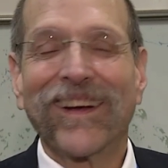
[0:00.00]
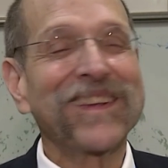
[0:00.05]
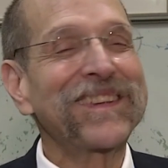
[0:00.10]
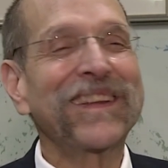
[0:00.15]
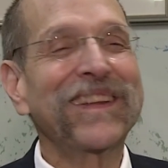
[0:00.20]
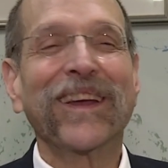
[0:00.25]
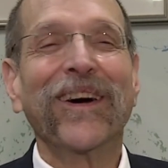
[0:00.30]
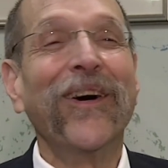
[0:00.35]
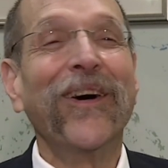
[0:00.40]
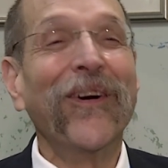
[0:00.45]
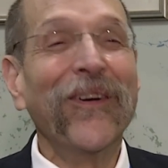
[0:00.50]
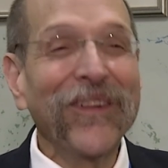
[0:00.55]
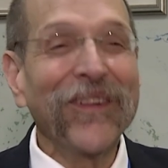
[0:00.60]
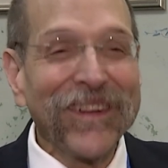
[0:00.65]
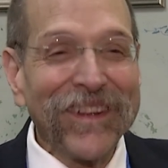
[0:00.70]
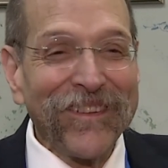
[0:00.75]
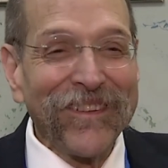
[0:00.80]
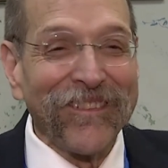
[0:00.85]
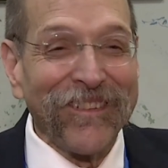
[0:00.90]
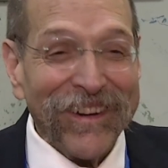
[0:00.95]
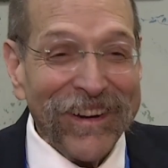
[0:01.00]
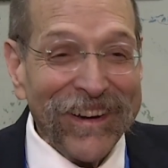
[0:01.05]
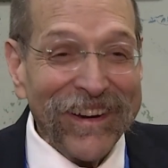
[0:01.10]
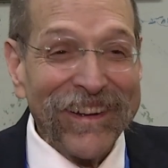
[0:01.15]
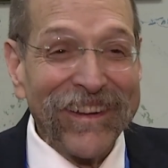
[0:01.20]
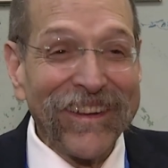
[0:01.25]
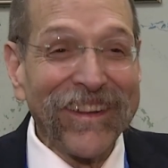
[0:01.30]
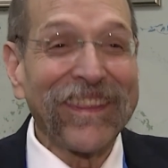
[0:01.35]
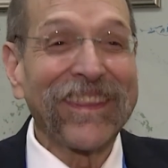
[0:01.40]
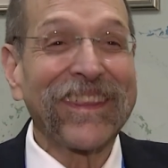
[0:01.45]
Because the only
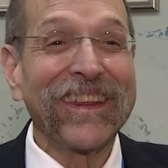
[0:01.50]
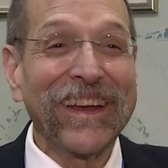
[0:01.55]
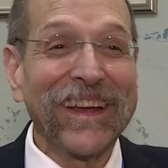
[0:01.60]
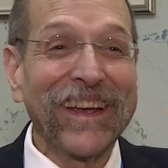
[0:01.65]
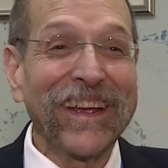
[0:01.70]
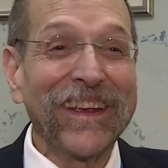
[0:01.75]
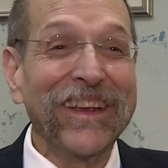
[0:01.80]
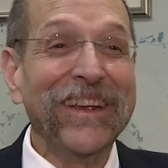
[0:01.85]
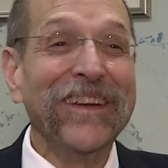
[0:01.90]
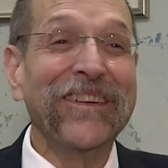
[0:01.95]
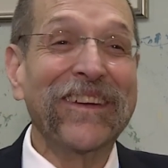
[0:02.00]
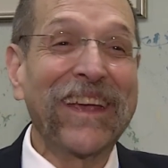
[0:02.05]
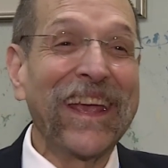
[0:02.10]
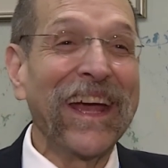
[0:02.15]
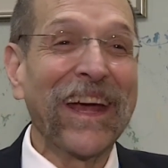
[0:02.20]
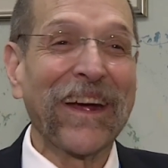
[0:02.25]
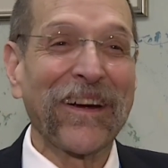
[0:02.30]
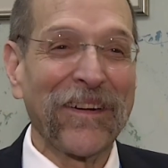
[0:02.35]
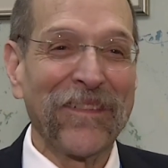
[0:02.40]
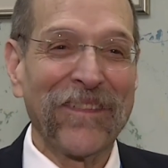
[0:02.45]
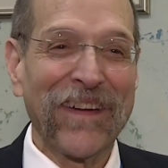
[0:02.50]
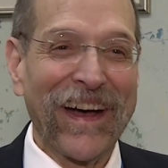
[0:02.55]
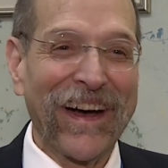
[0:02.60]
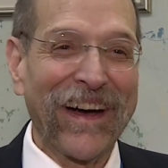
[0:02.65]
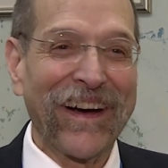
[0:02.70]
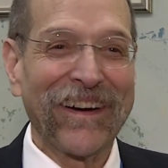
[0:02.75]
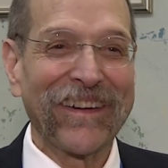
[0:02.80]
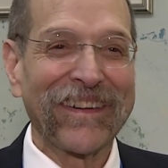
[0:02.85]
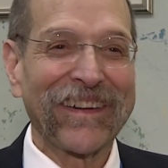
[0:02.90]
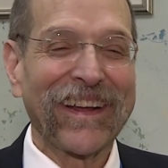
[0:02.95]
real thing you care
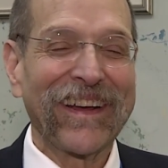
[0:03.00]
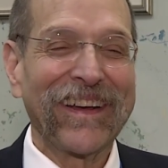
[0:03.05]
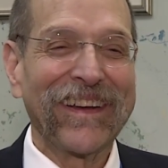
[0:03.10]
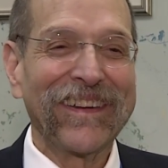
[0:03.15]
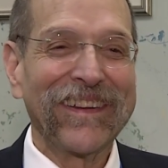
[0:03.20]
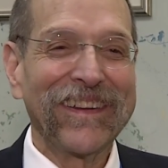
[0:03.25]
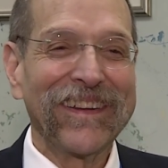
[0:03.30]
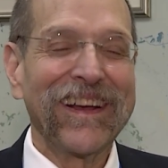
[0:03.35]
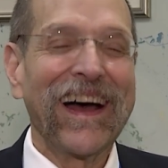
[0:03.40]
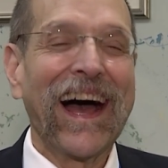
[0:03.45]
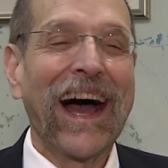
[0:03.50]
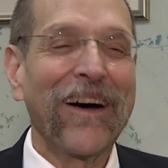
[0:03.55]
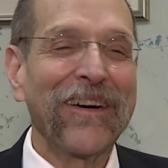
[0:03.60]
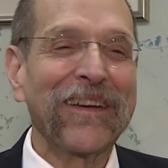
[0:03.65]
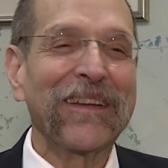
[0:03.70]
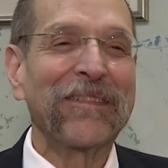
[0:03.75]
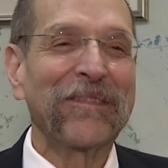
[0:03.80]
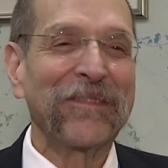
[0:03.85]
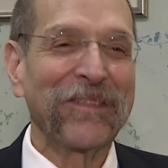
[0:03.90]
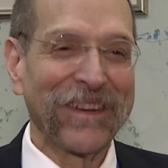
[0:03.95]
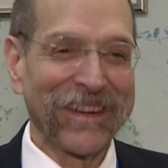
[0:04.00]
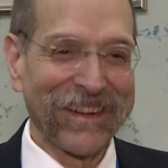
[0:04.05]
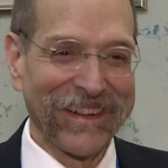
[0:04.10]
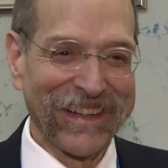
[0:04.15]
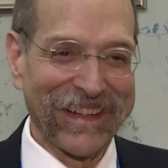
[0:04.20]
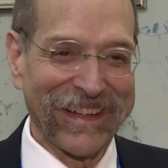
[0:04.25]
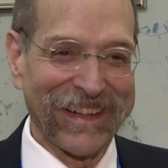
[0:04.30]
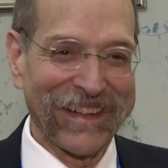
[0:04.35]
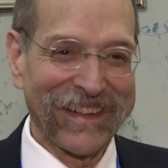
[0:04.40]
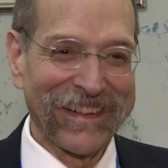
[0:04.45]
about, how are you
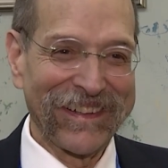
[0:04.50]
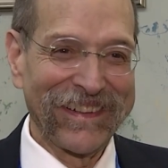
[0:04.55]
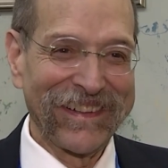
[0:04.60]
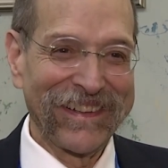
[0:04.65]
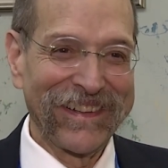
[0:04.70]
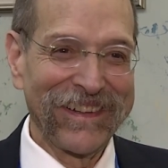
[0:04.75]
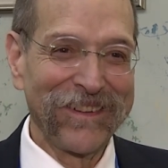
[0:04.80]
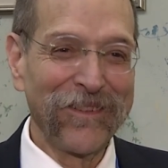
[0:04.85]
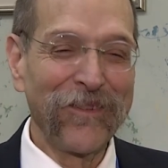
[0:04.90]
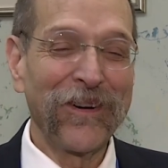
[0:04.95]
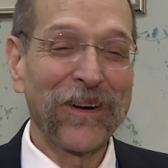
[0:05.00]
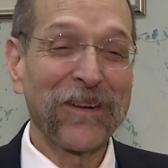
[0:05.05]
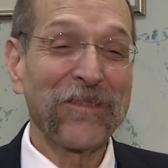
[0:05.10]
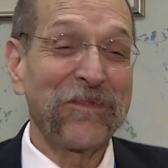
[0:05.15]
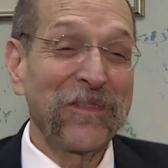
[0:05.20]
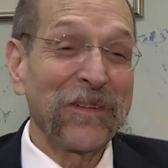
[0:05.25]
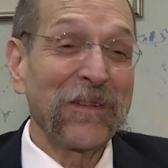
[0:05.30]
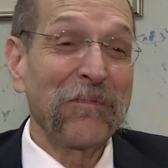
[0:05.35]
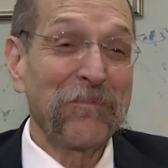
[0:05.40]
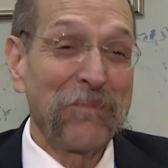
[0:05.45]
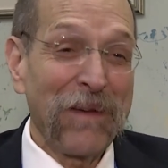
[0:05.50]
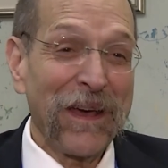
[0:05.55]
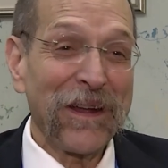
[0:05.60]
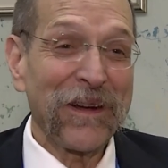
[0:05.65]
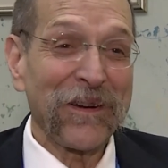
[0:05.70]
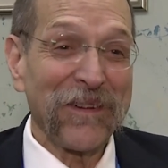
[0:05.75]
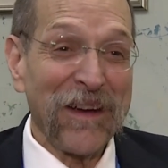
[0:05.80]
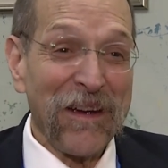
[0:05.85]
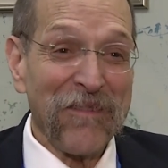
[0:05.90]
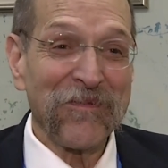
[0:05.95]
feeling? You want to feel
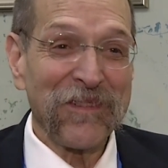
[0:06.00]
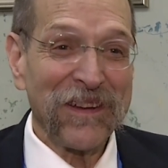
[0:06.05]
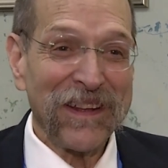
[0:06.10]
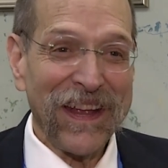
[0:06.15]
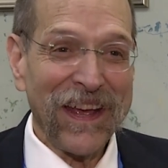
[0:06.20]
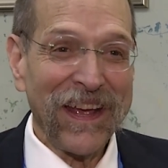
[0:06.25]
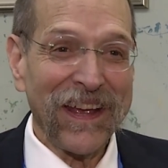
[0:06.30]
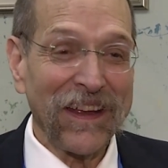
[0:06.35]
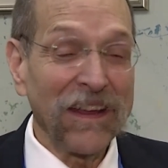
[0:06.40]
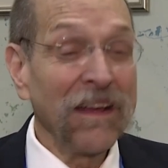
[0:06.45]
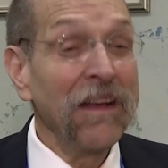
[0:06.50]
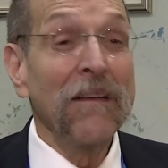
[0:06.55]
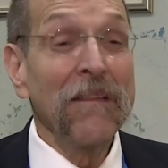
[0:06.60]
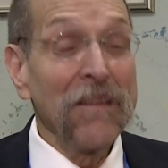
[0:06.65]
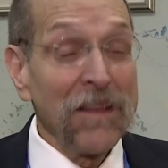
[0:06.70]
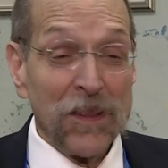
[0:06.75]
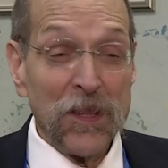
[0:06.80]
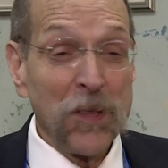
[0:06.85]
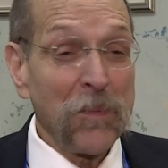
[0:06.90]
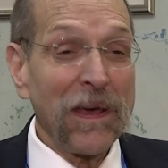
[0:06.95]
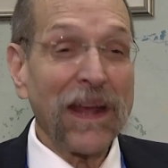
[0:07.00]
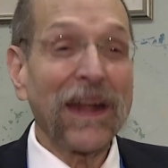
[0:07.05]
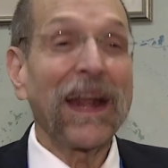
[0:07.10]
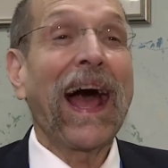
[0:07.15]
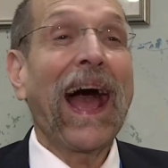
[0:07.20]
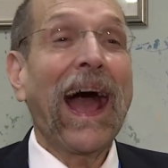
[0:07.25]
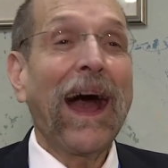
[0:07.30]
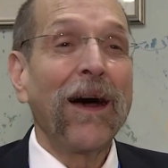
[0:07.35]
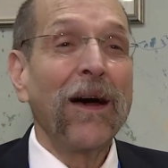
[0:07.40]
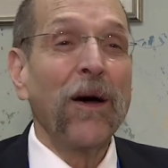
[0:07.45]
better every day, no matter
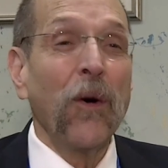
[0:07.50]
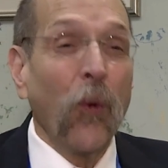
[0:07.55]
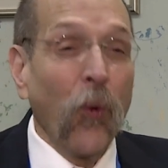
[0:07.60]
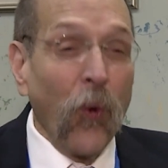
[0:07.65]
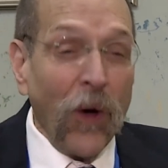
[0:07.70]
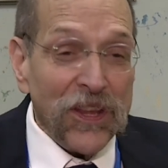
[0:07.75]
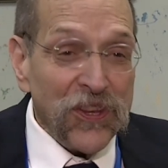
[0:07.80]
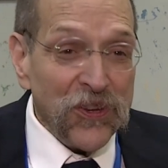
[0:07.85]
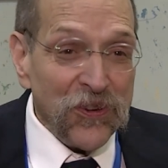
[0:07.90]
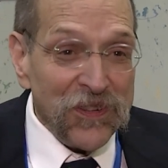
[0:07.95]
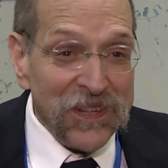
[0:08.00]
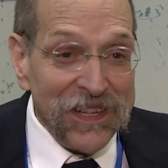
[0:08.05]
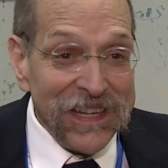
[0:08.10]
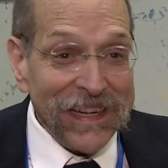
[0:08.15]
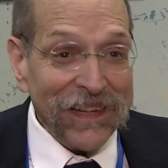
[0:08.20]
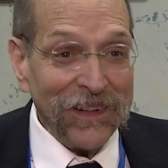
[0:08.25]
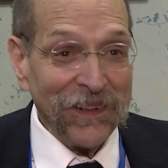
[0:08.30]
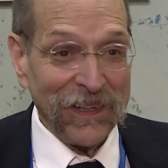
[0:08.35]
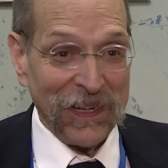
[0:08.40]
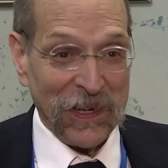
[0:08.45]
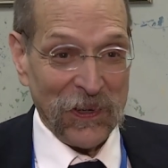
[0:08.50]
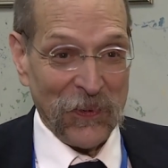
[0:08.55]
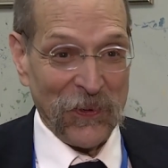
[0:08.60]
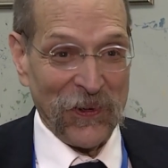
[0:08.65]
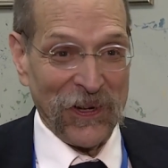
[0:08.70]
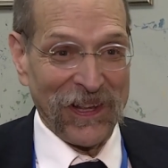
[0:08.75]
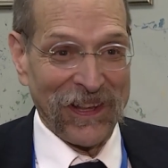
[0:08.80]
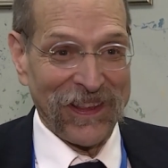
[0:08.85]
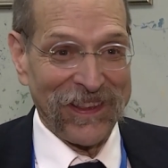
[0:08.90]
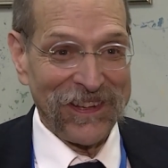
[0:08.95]
what you're dealing
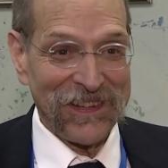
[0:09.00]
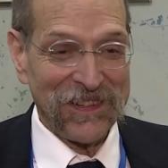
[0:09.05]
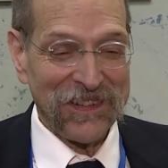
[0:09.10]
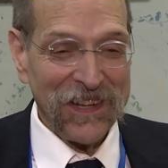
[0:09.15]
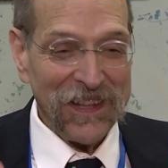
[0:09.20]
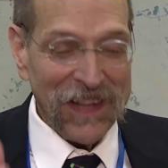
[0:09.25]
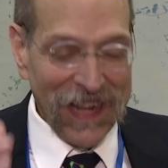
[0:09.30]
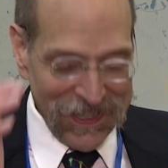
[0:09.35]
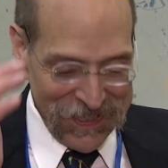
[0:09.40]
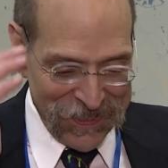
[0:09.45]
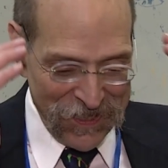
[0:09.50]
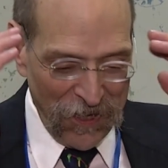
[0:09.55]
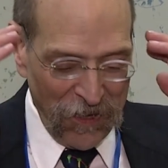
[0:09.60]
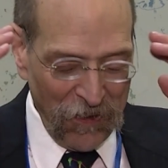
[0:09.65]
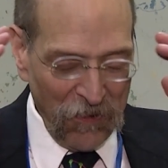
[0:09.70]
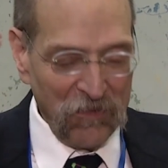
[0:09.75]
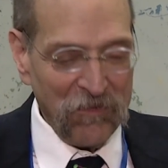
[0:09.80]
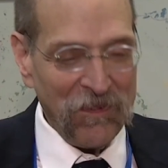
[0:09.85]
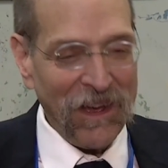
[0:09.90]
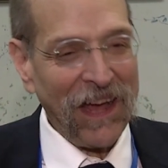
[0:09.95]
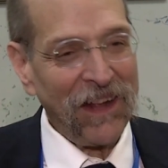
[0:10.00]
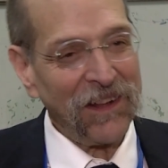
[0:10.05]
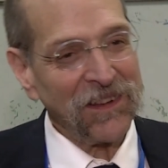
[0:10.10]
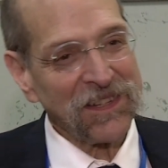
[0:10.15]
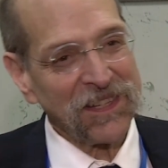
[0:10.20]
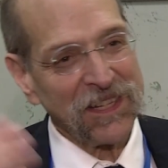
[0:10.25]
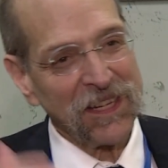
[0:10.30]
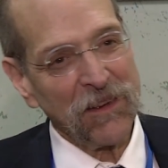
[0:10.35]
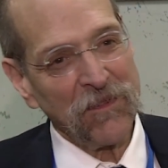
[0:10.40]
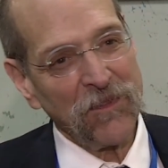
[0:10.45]
with. You see, that's the whole
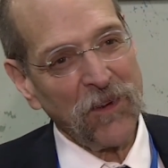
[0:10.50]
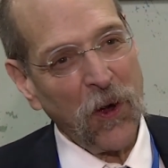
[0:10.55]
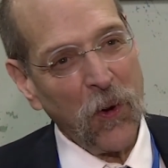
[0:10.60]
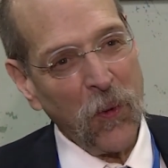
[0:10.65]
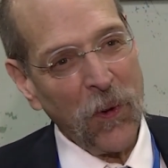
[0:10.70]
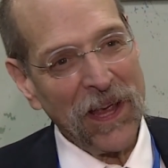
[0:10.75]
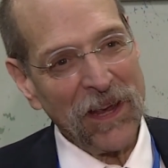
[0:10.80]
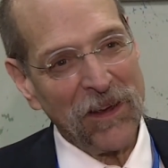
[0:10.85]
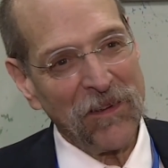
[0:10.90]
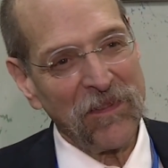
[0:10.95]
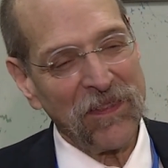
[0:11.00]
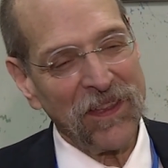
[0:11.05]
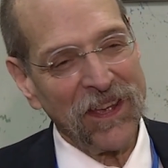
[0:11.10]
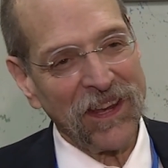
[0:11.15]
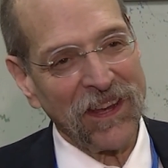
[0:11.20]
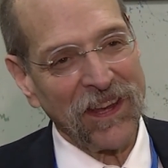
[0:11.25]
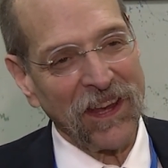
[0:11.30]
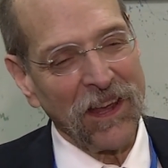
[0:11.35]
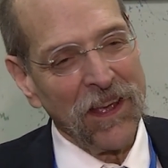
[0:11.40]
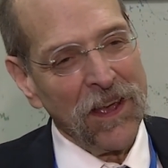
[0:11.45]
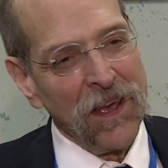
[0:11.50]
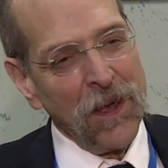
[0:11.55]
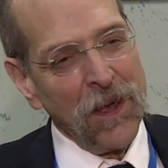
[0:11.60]
fallacy of our way of thinking.